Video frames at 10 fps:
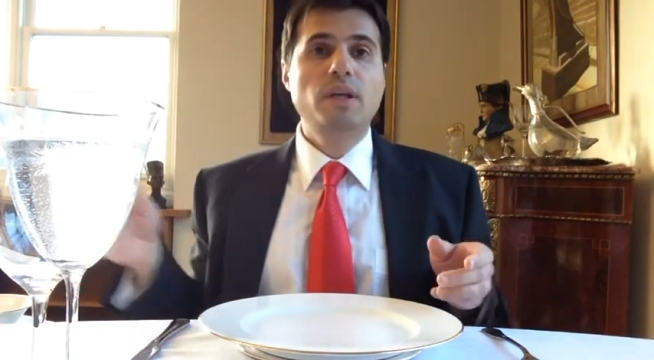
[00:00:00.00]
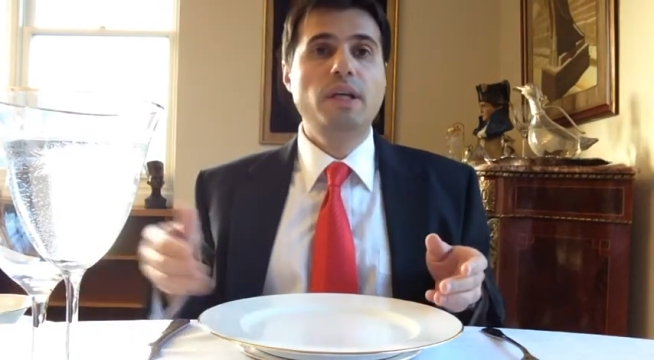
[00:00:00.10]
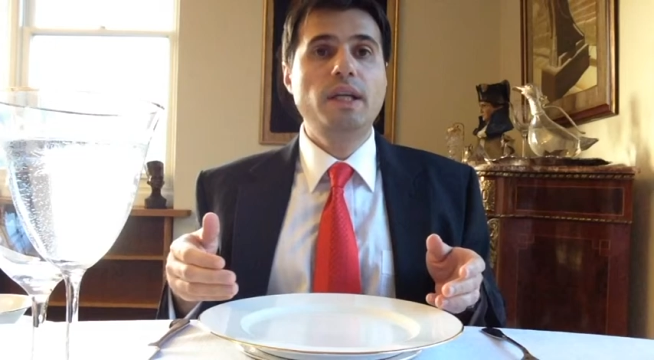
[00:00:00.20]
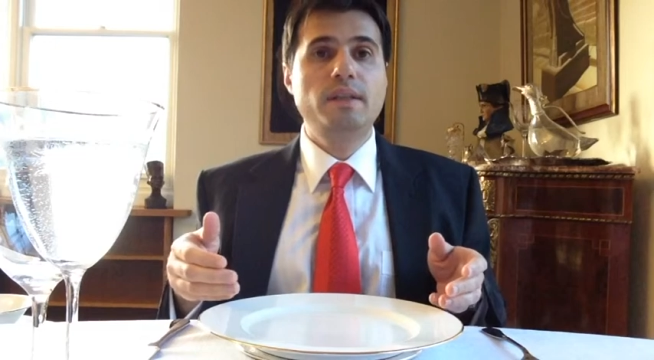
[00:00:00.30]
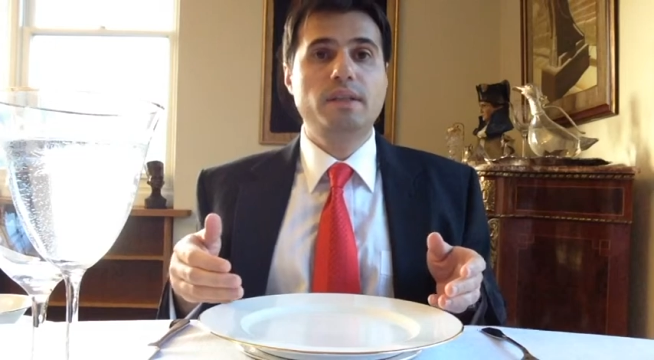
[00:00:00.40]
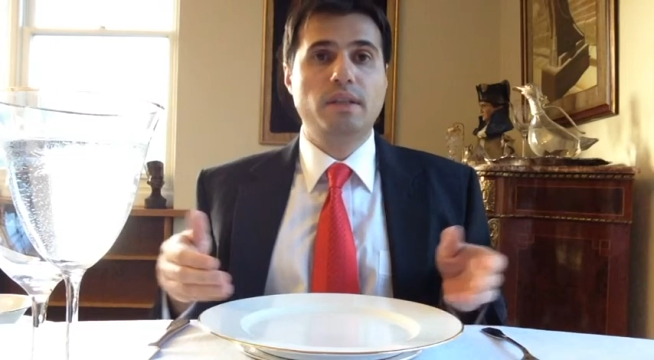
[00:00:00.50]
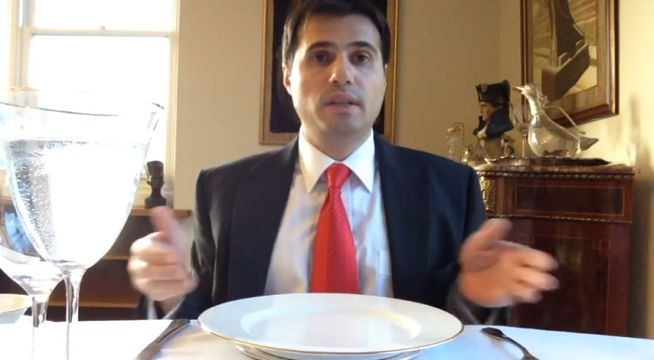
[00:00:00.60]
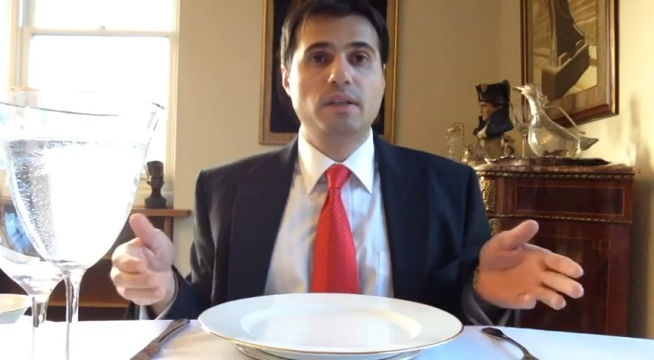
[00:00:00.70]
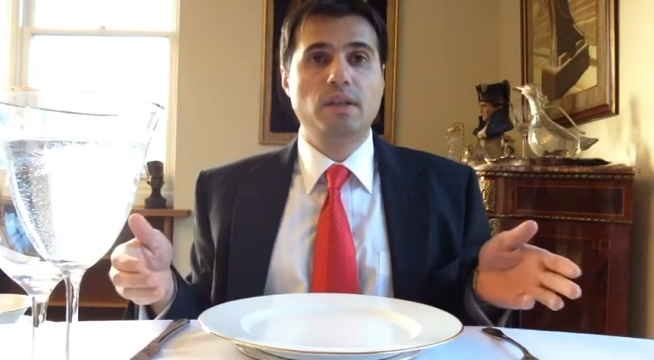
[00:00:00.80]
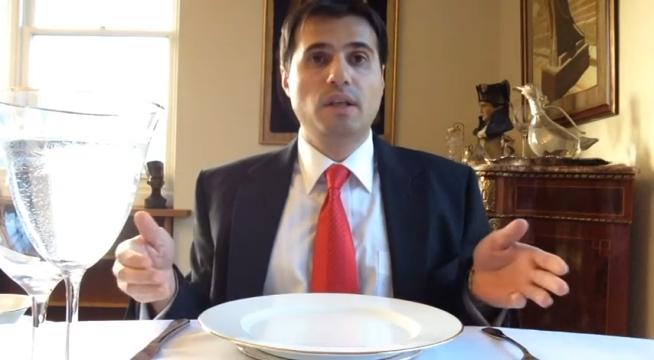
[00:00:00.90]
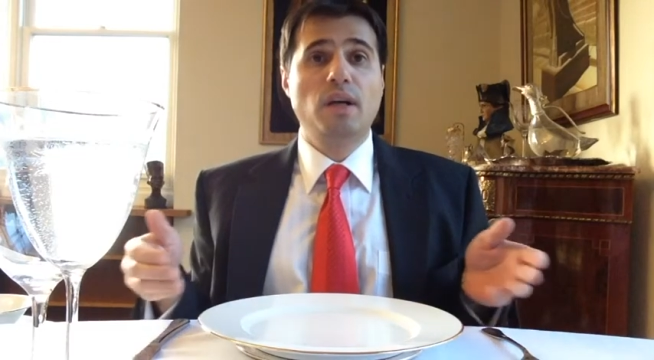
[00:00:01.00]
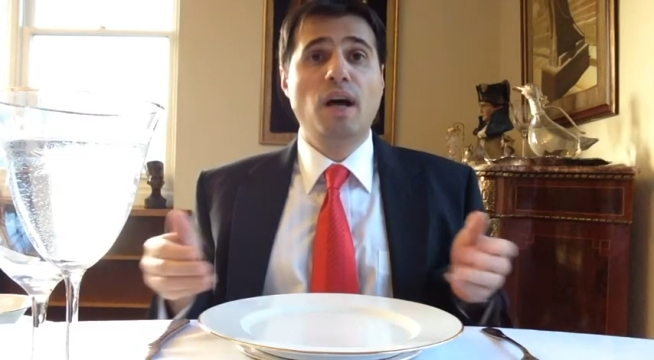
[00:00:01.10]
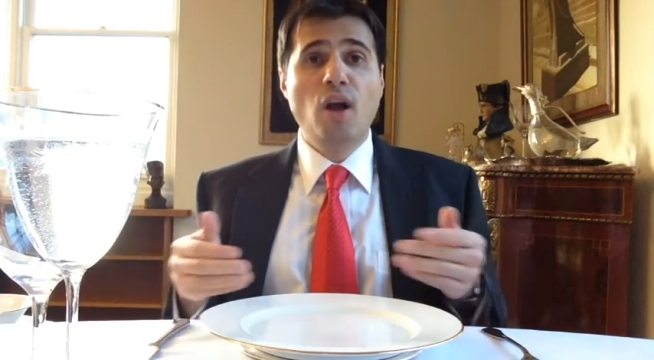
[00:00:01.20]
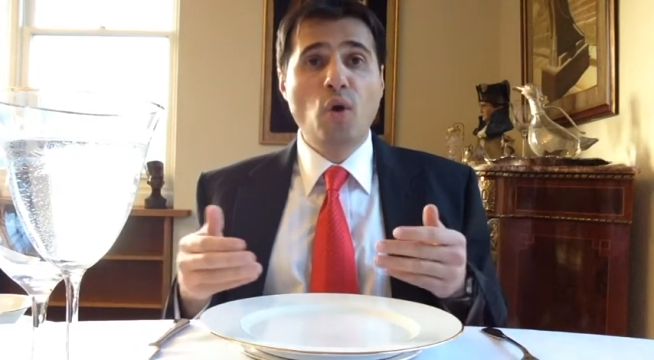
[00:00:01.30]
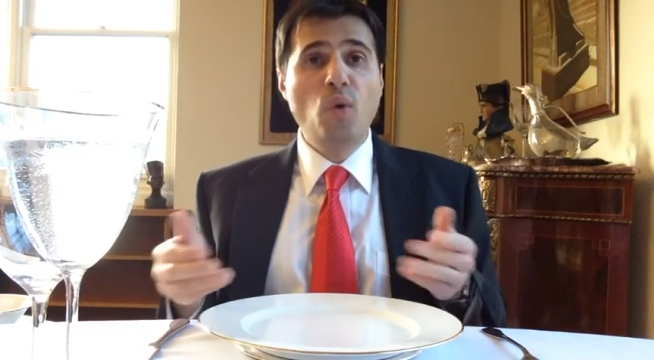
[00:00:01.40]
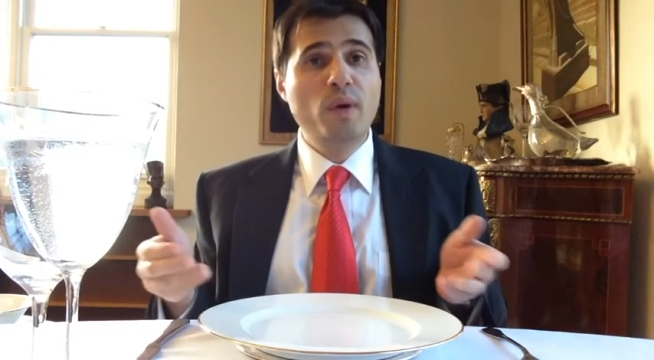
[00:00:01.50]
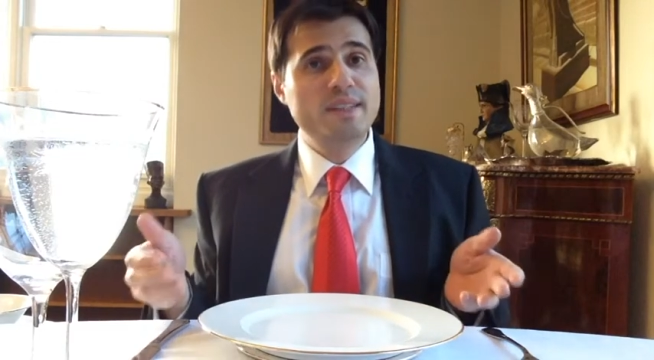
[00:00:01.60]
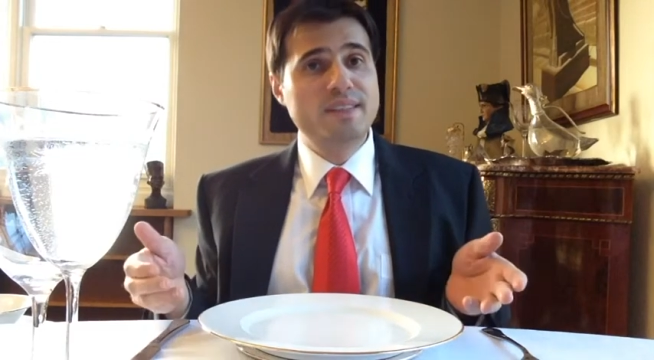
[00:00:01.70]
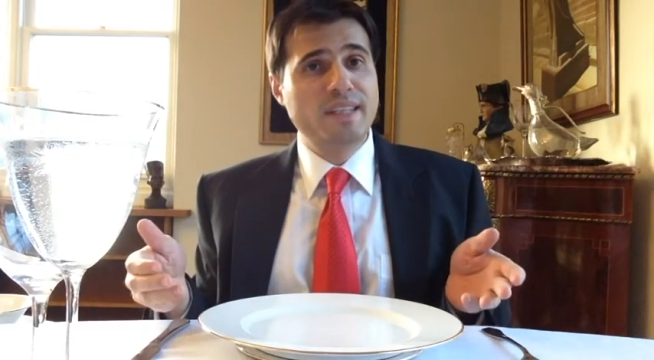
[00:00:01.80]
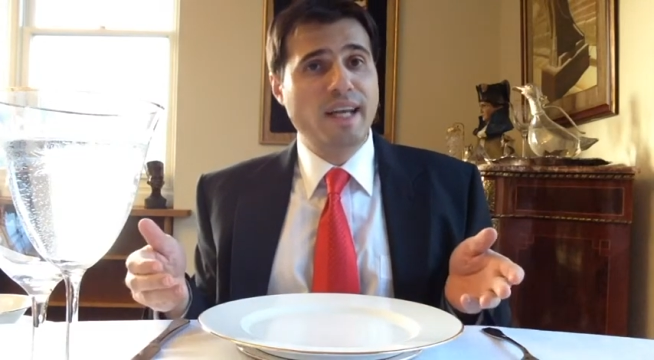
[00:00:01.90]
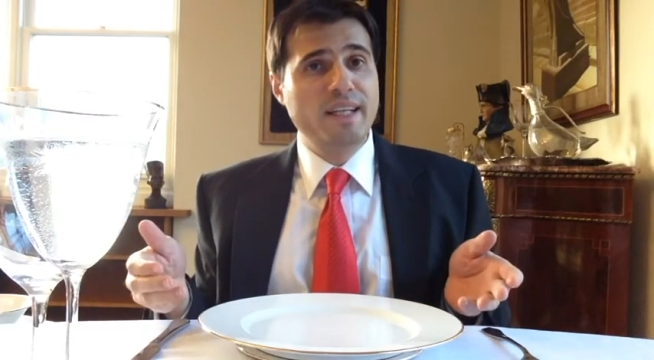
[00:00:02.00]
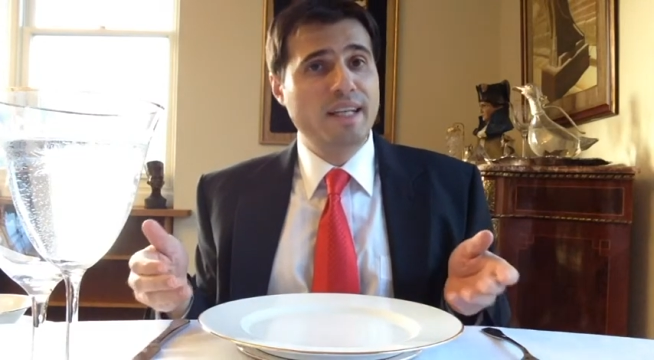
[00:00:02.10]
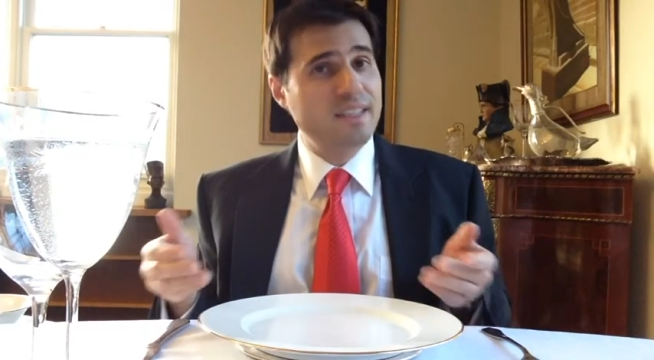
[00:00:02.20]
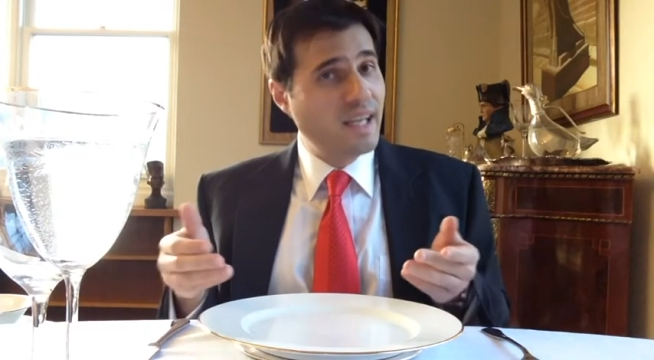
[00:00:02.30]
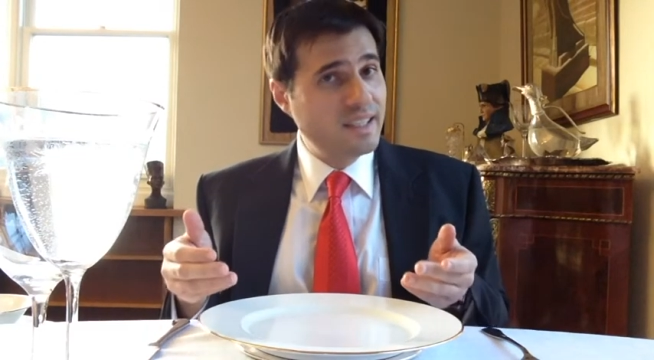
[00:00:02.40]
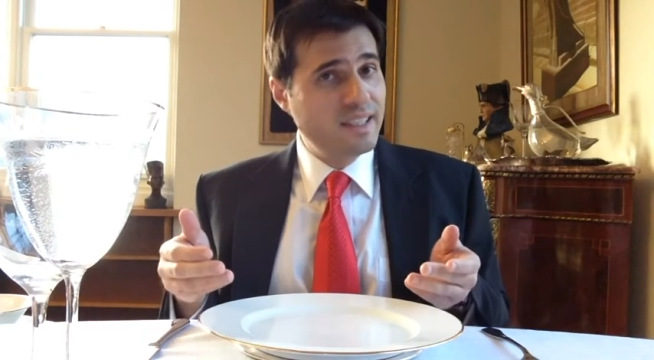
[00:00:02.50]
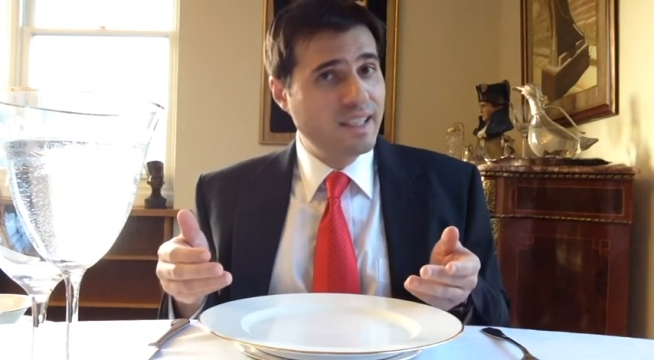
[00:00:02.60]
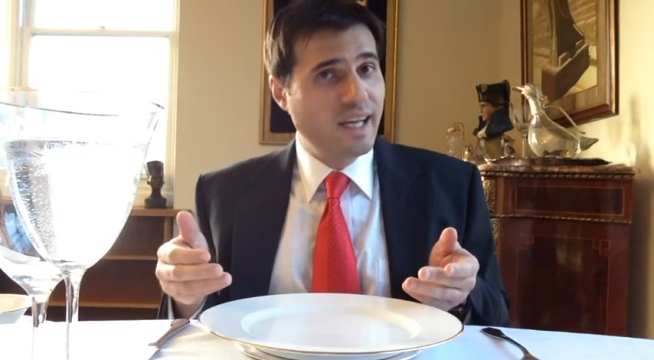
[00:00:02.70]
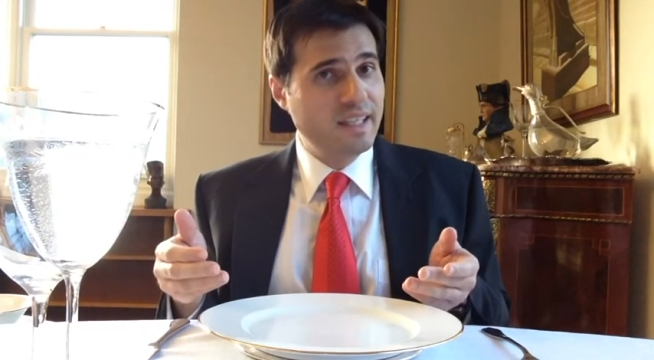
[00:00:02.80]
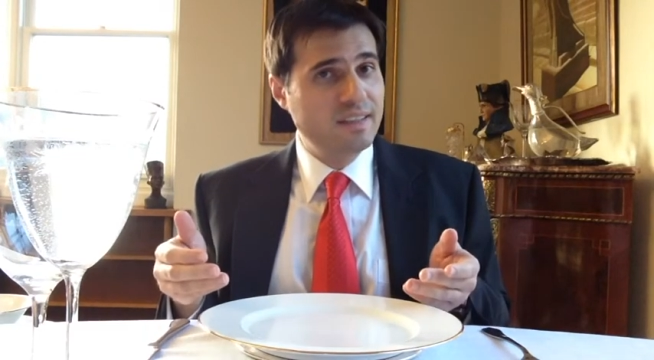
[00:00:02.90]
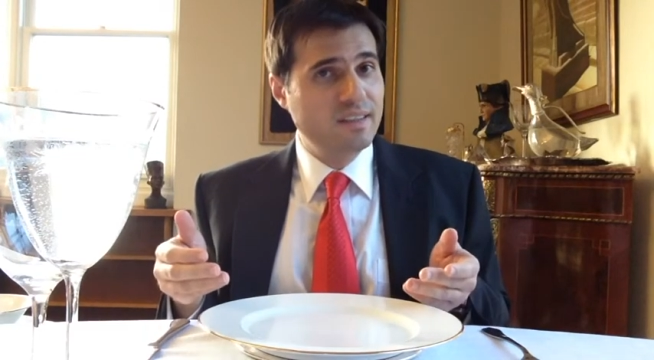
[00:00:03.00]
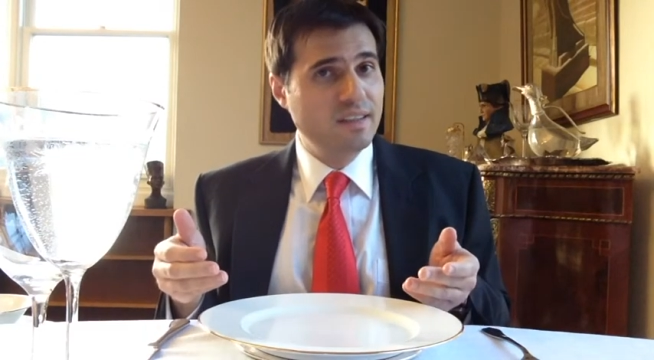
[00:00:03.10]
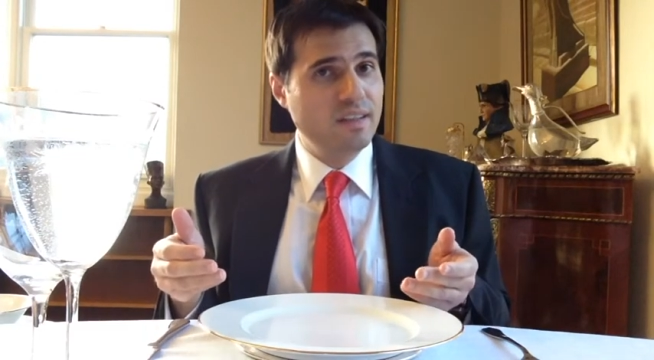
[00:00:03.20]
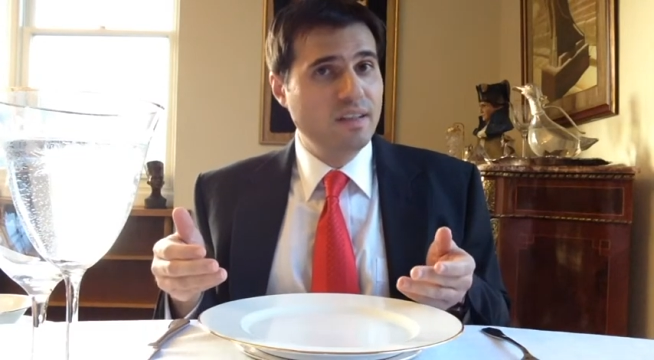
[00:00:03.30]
Eating. I always say that etiquette